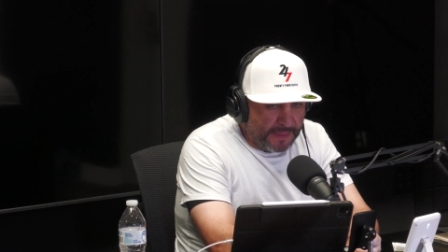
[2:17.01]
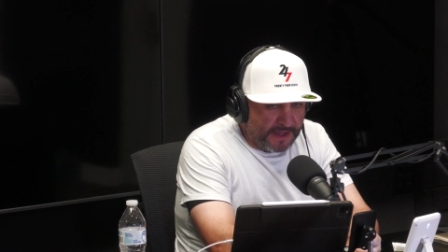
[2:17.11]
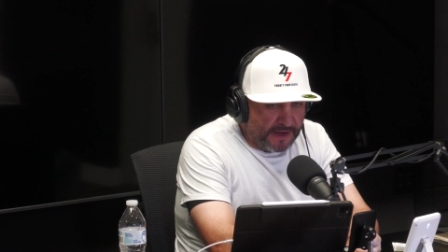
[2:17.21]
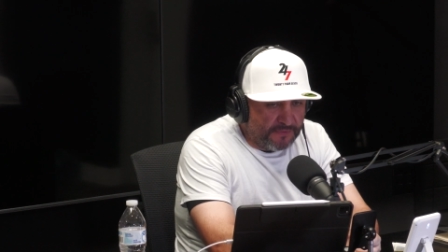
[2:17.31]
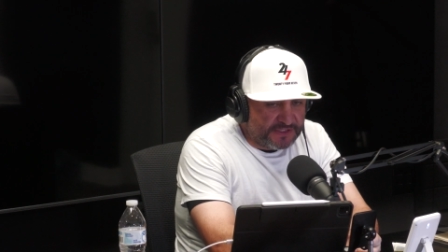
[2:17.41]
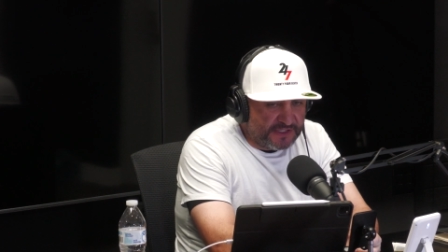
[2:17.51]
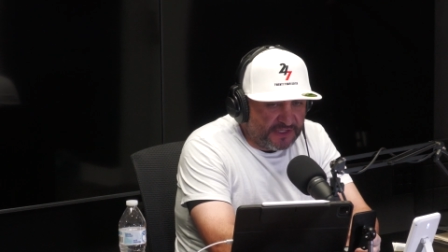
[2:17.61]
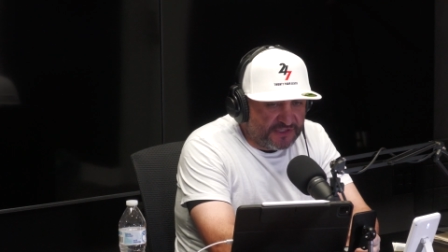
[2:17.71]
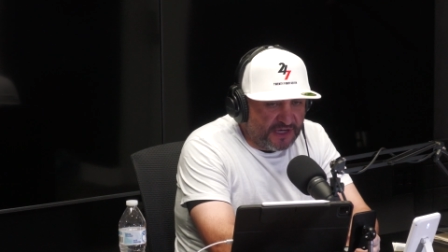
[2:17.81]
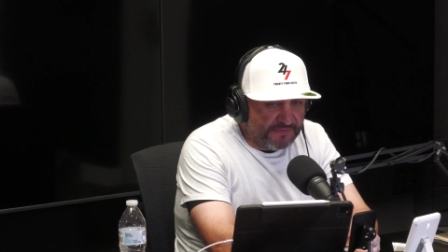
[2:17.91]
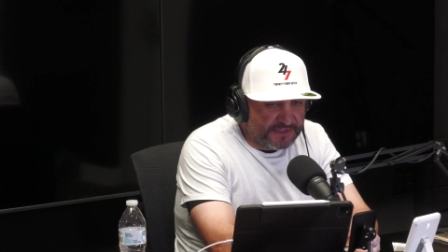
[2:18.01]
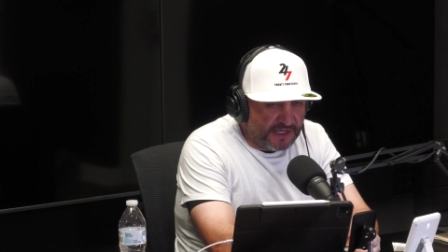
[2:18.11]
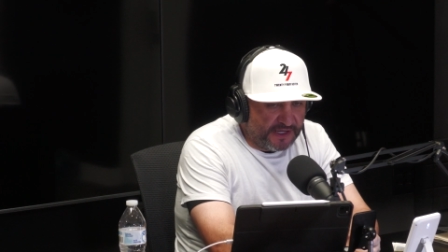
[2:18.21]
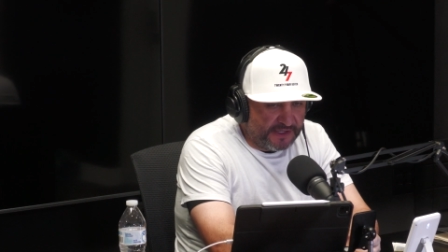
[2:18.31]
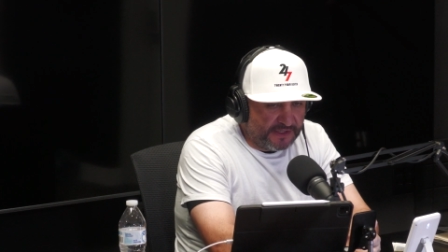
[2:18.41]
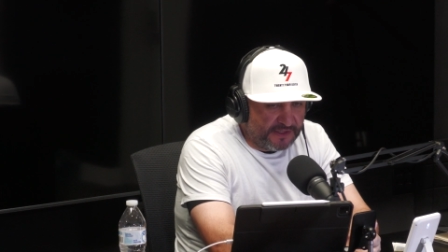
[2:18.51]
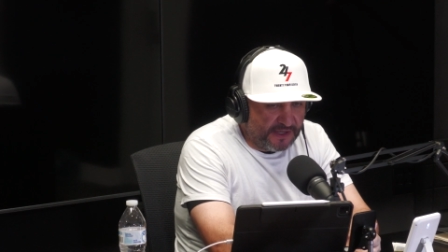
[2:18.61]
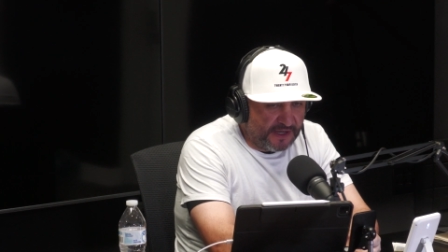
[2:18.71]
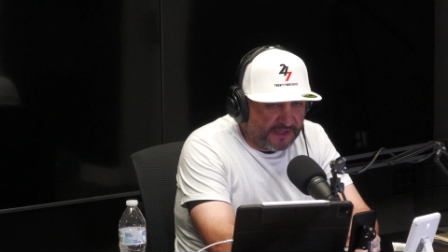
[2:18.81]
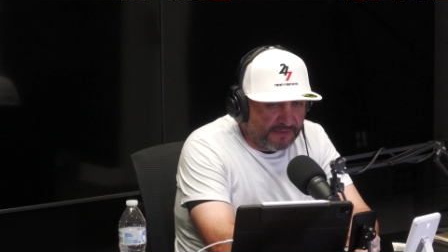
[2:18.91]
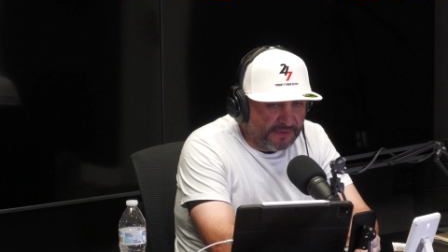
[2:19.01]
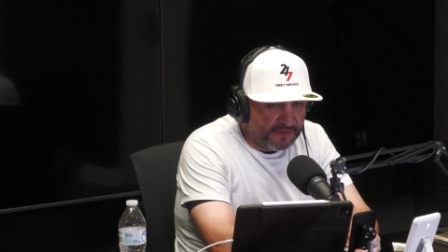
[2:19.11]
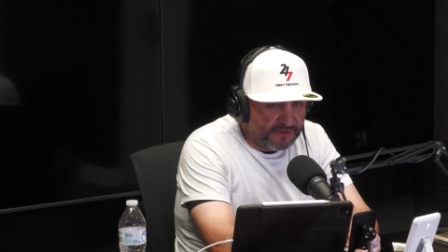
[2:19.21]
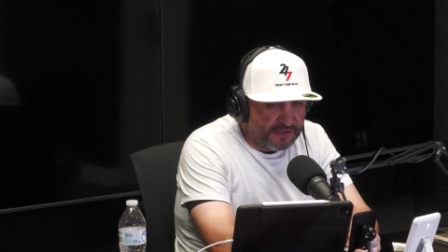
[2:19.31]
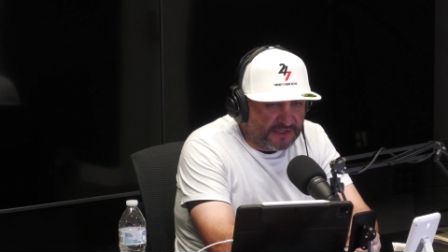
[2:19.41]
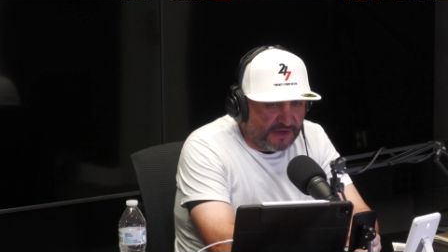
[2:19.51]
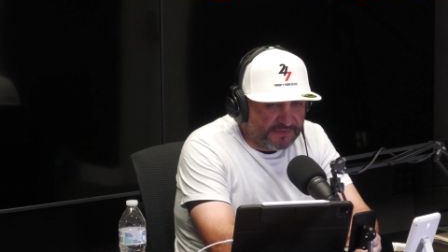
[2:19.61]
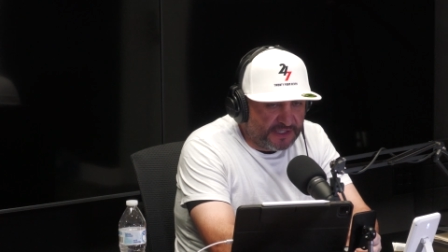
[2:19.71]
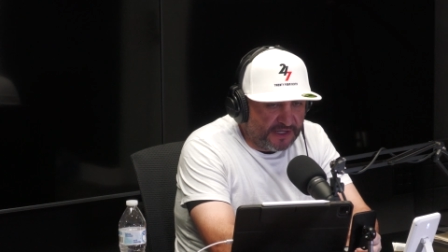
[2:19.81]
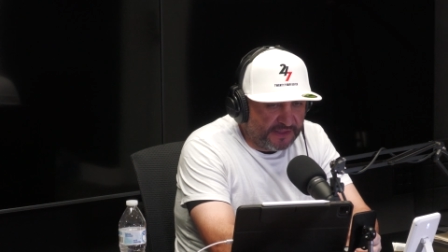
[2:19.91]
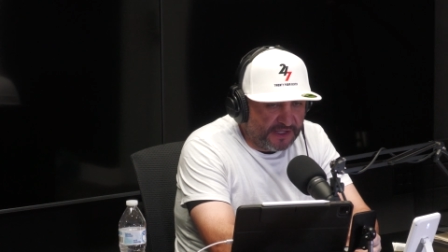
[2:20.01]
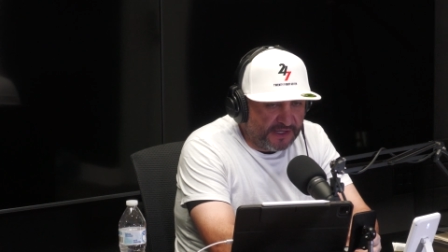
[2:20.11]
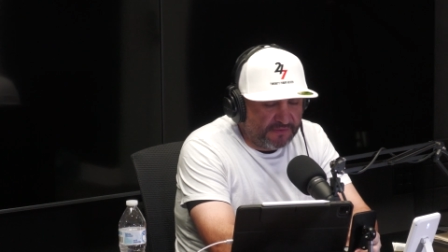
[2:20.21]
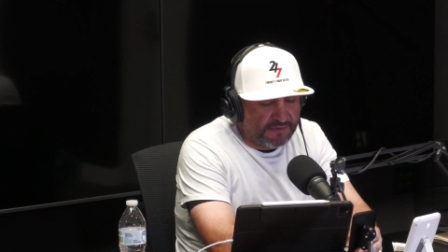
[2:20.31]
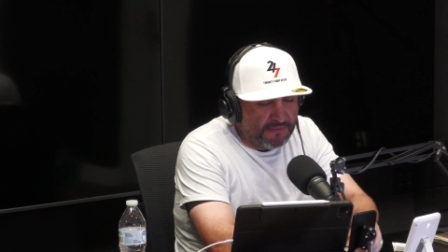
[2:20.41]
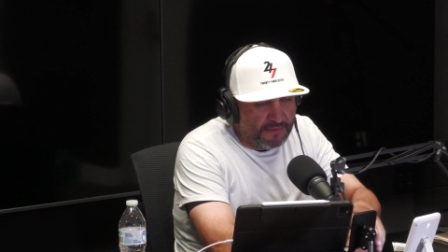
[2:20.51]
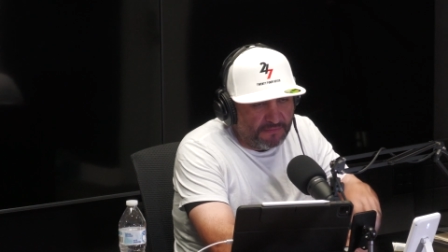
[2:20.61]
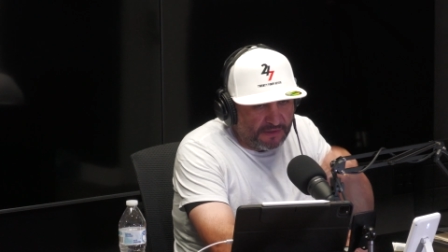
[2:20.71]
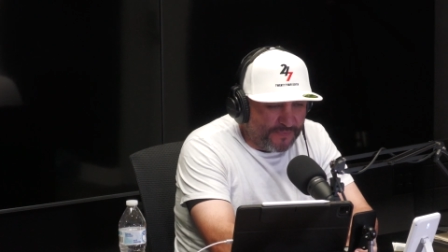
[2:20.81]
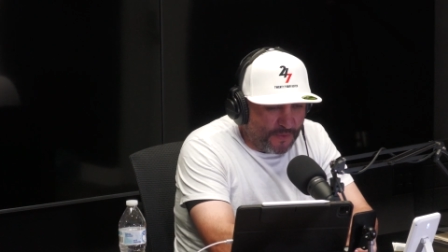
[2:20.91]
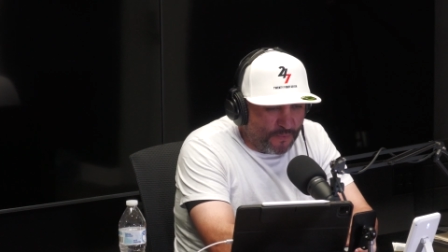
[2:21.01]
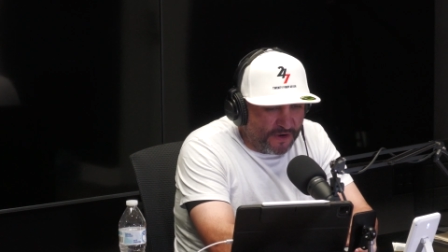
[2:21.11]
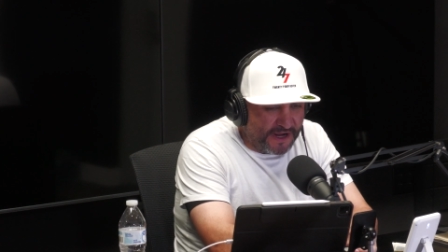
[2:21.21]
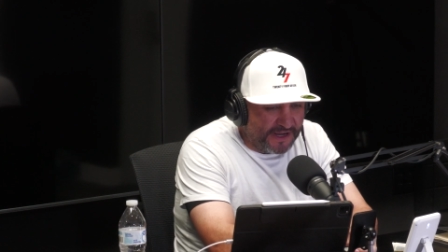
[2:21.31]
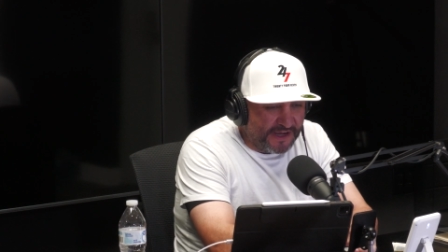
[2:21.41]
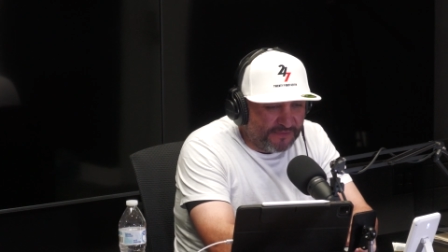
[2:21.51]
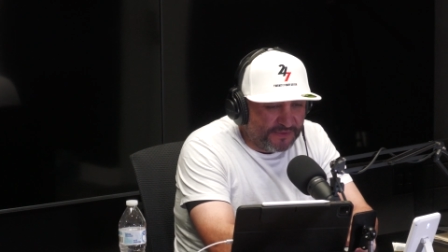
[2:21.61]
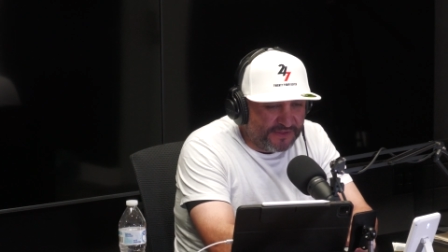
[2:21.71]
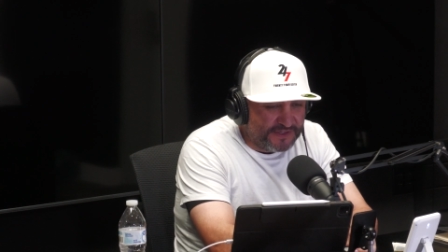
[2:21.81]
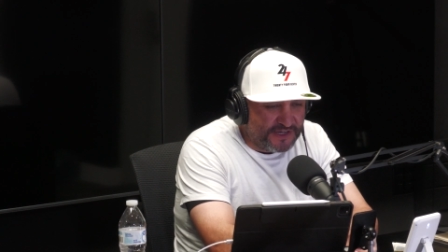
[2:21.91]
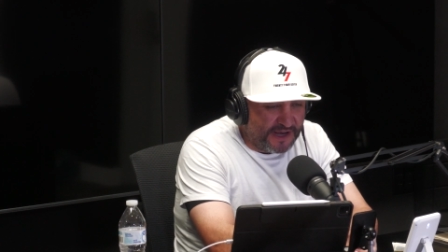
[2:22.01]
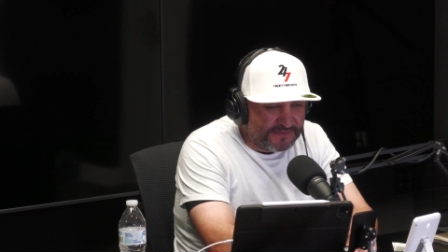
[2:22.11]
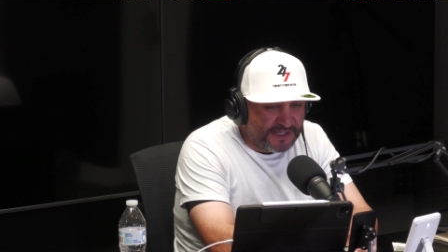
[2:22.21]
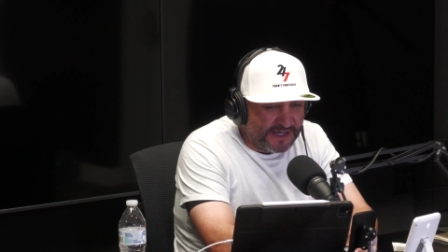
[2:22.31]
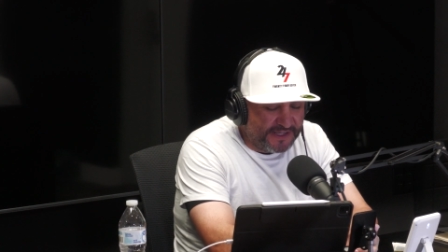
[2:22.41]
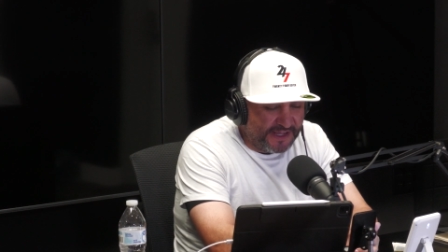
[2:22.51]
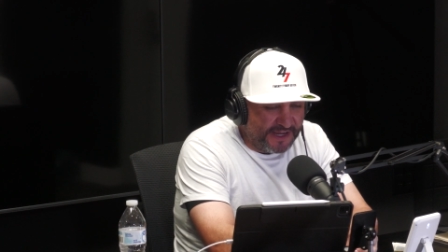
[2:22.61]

I was in a job site. I came into the job site, and I remember when I came to the job site,